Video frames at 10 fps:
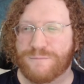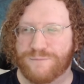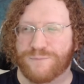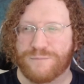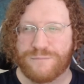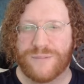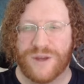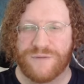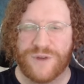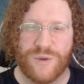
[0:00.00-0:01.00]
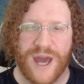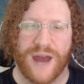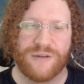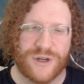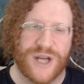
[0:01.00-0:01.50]
if you
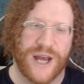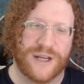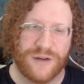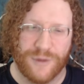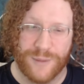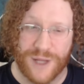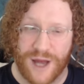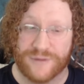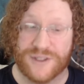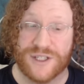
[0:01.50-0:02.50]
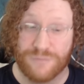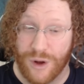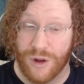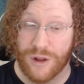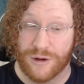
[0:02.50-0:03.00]
get rejected from a lot of
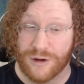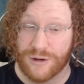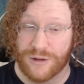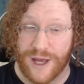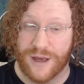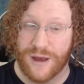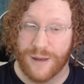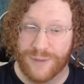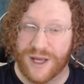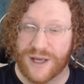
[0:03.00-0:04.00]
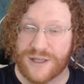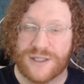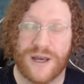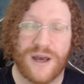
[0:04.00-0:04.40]
smaller like companies,